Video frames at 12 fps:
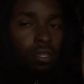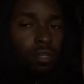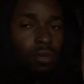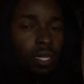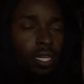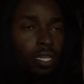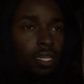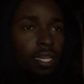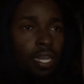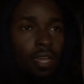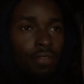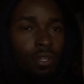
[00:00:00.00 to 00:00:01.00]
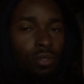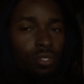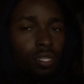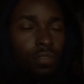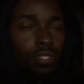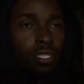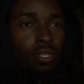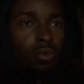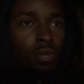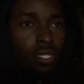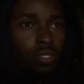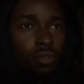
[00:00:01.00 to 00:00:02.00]
Okay, and I have no service here
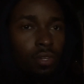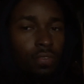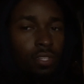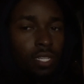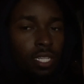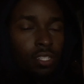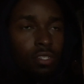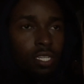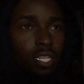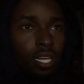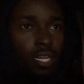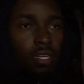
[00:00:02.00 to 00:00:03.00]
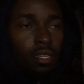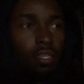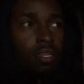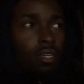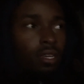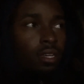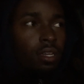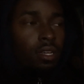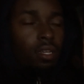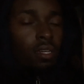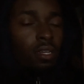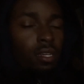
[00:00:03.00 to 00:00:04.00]
whatsoever, literally none.
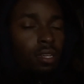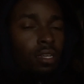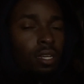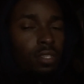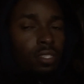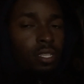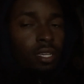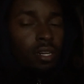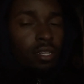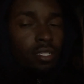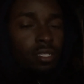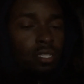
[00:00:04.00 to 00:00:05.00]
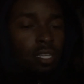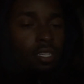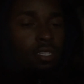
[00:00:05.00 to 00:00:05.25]
I'll see y'all in a second.